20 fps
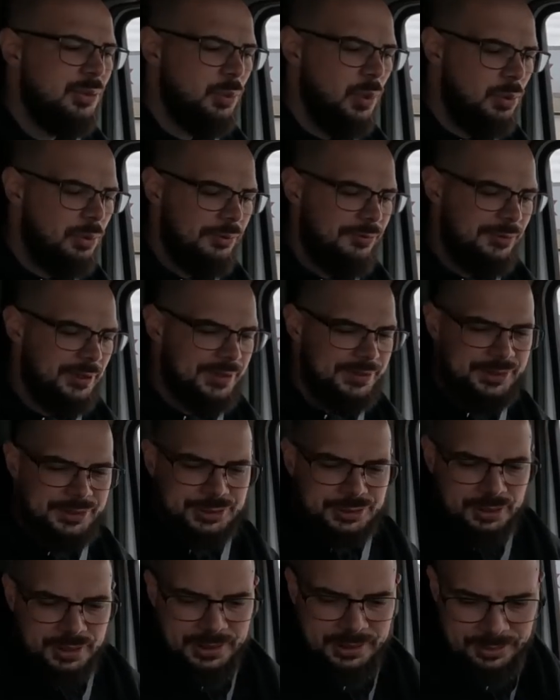Well, we found the
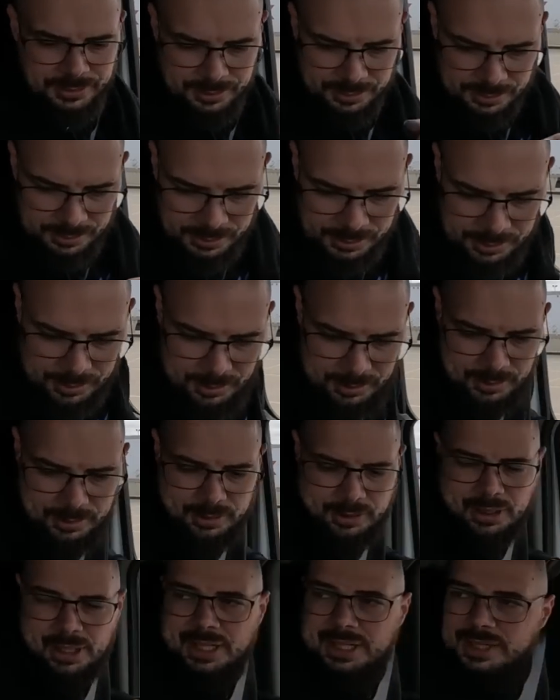trailer
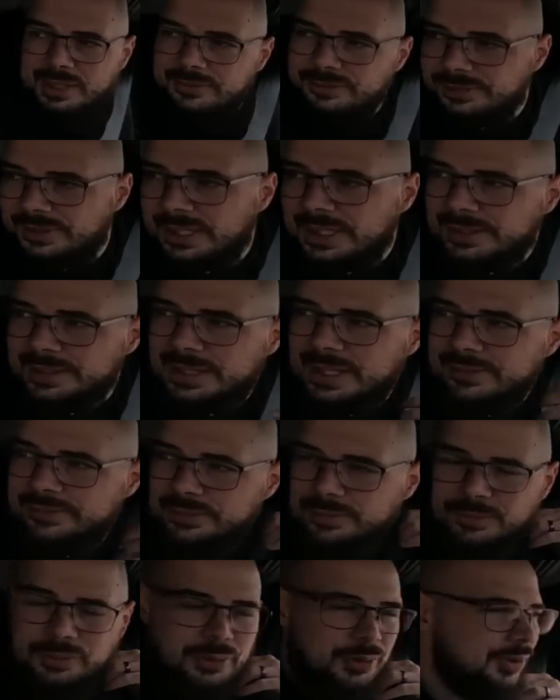finally
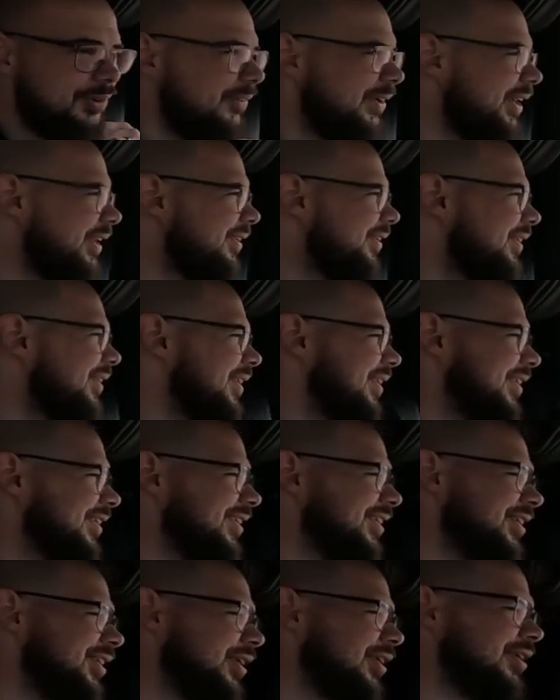after rolling around
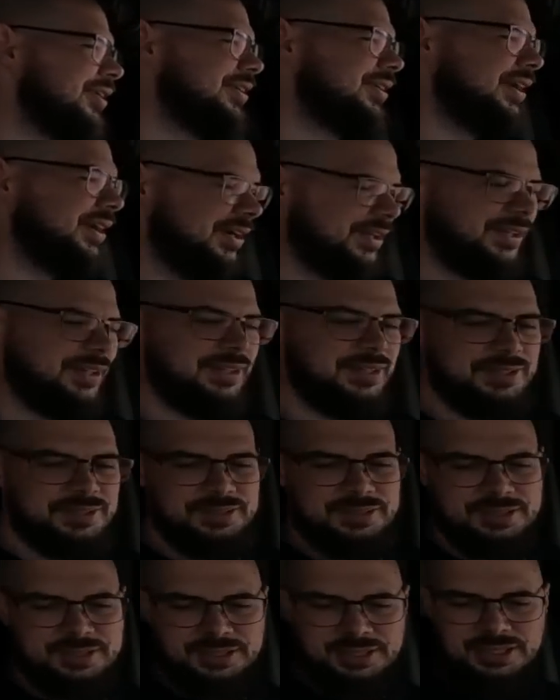the yard again.